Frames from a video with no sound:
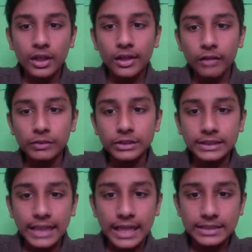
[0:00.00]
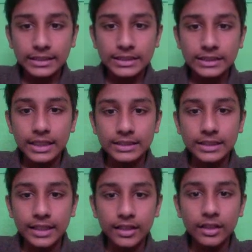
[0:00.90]
which attacks this knight
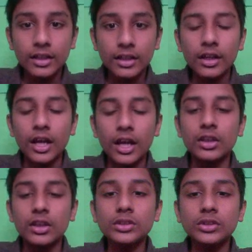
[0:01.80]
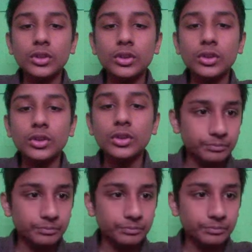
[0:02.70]
here, and also,
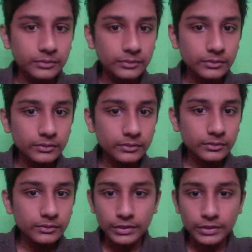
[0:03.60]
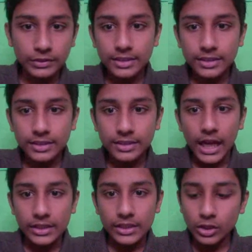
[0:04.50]
sorry for that,
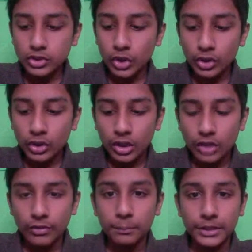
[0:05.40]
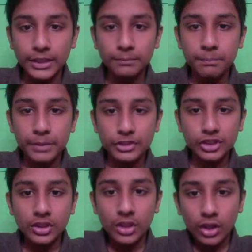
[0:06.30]
and also for putting
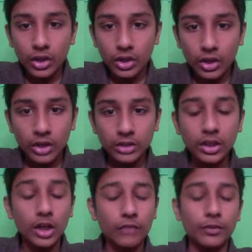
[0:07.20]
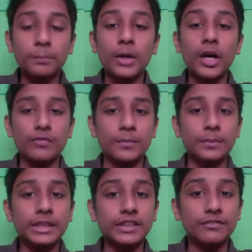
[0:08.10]
pressure on, for
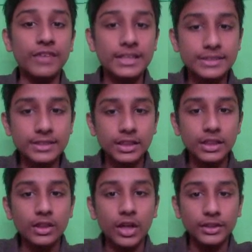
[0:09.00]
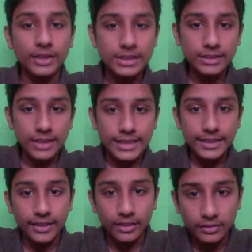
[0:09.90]
putting defense on this knight
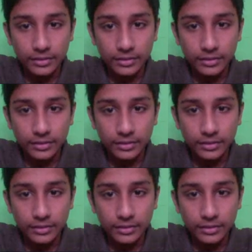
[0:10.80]
here.